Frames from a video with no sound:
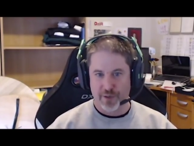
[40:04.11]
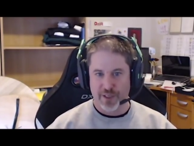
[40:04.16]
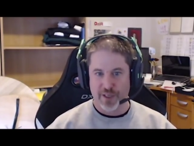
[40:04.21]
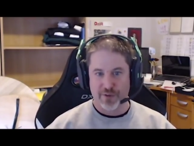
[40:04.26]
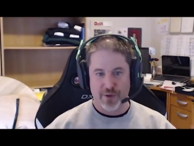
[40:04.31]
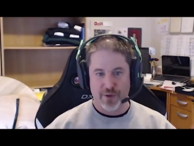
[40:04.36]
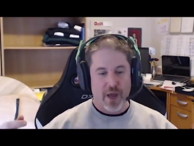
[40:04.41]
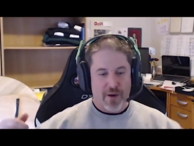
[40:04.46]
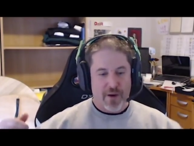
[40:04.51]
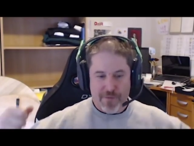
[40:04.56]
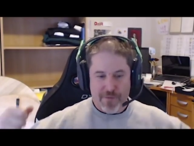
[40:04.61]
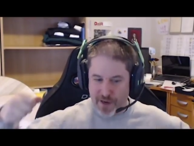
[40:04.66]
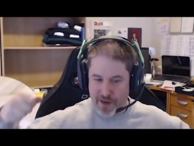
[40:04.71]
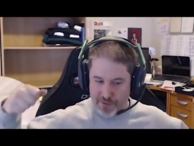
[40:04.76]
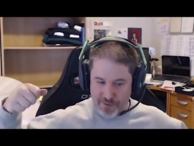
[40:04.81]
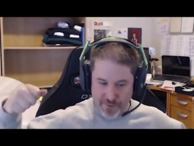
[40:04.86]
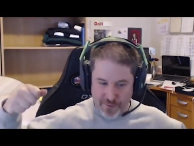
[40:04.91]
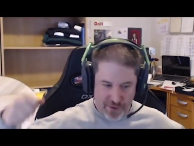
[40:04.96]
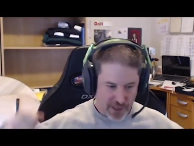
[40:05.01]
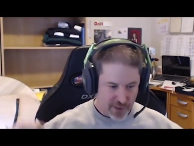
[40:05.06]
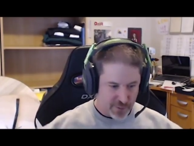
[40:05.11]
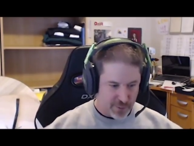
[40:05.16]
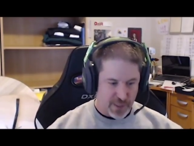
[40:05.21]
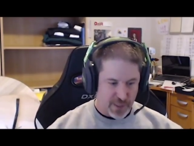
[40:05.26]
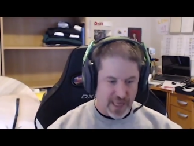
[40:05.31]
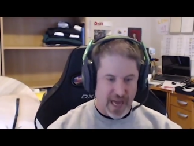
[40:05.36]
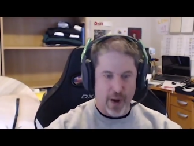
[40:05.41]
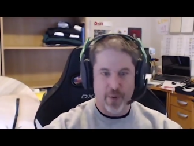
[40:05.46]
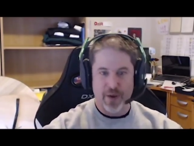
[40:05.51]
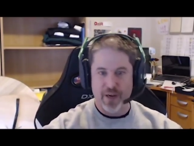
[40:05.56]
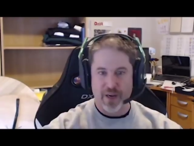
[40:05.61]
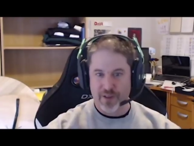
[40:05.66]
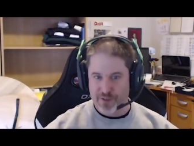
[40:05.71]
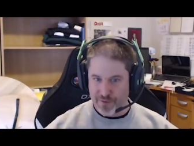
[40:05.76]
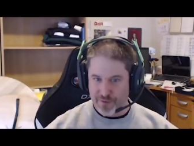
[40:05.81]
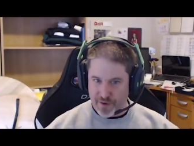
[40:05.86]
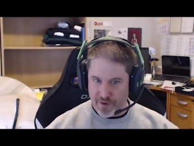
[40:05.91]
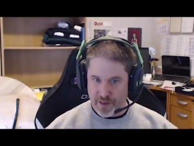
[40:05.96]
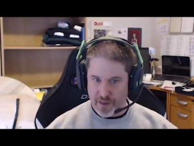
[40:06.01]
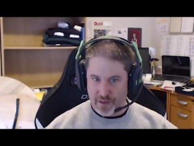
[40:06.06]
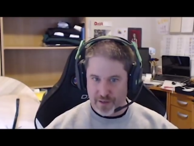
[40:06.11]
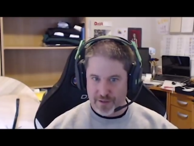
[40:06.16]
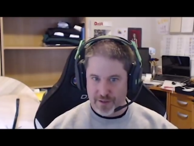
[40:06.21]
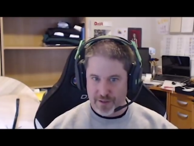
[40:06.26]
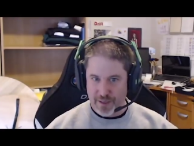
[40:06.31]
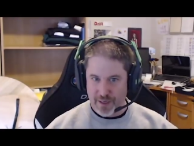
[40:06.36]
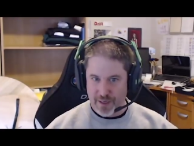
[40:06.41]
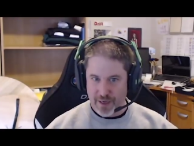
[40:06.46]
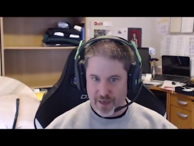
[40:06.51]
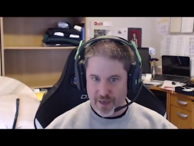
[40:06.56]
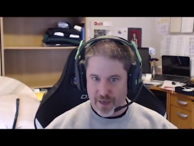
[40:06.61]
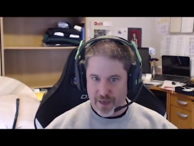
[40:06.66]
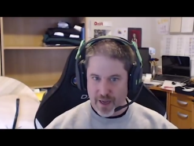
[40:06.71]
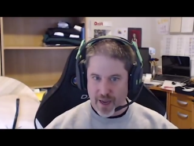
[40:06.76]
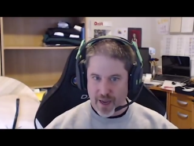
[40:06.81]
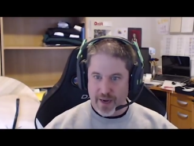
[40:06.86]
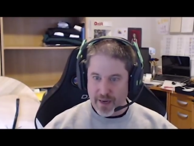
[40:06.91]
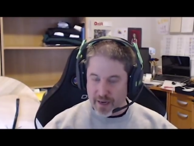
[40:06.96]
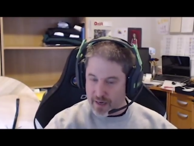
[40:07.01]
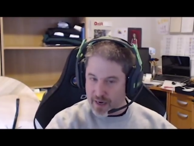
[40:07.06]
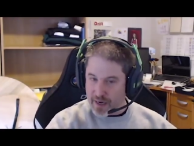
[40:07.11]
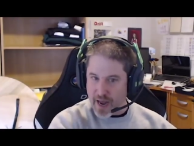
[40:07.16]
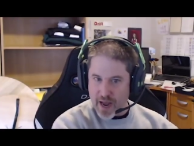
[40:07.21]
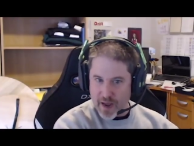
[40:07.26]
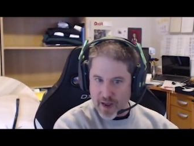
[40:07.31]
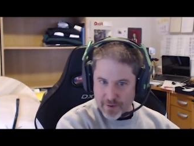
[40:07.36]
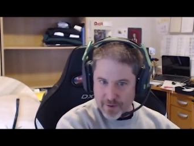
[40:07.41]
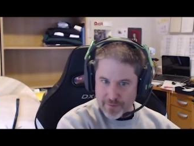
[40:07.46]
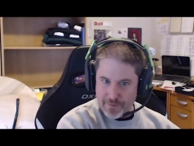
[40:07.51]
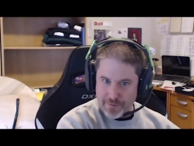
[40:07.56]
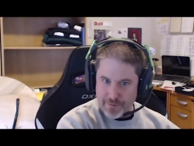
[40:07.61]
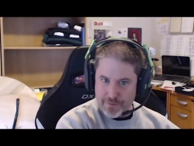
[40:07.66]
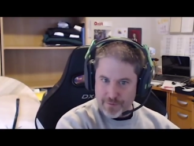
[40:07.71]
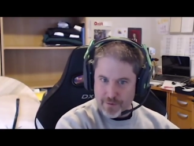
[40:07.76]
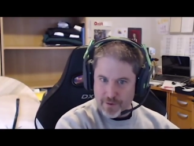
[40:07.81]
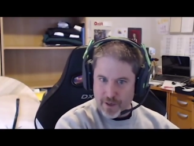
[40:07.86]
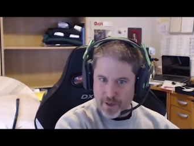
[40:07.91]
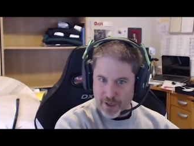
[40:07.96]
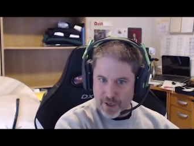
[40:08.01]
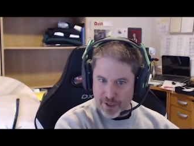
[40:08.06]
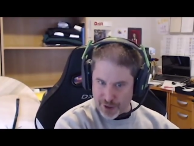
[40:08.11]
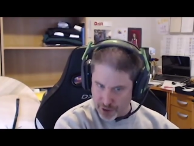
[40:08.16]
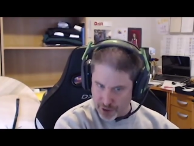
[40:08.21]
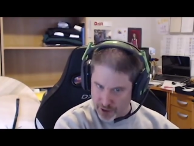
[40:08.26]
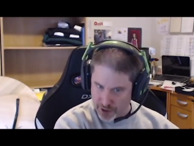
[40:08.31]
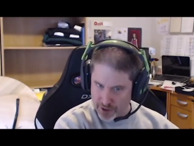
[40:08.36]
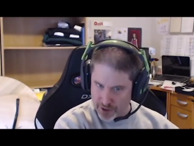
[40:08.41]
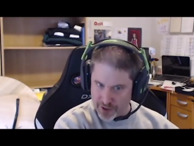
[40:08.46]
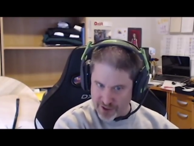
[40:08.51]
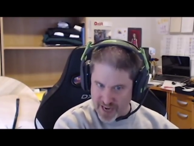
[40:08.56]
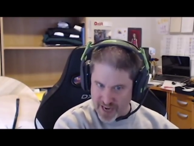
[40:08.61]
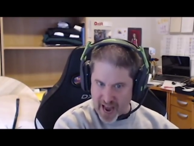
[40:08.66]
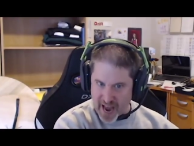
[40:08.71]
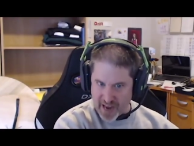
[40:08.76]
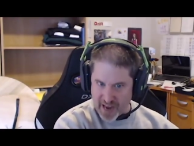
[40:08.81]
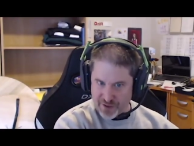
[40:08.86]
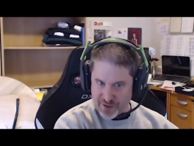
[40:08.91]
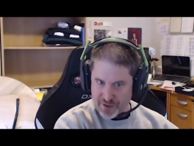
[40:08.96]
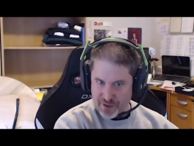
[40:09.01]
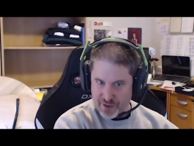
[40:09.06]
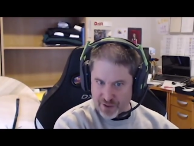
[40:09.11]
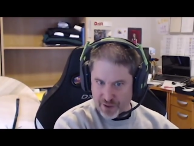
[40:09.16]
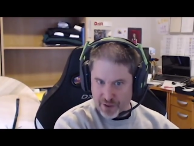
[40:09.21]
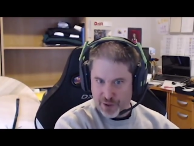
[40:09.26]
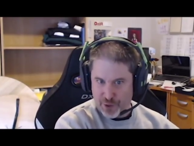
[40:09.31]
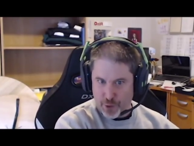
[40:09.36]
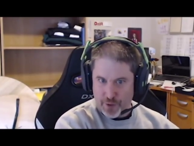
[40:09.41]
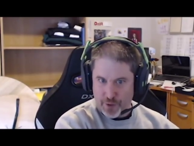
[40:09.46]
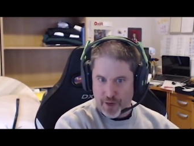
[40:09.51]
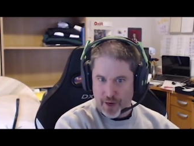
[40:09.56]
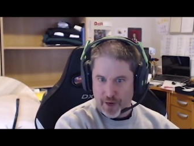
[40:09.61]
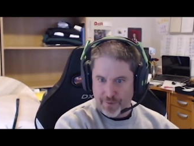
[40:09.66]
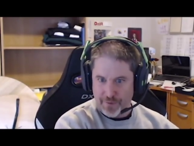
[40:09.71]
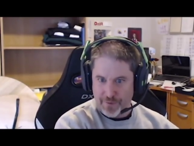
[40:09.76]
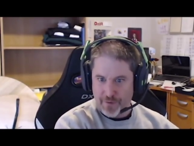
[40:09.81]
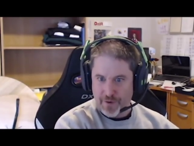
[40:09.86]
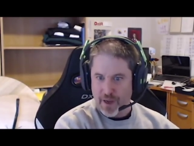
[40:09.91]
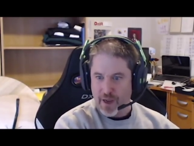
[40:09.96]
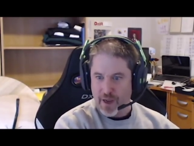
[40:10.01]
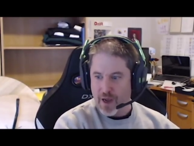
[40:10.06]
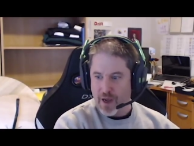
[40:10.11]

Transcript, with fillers: He's he's he's plowing his field, and he'd have a, a, a sax, a, a, short knife,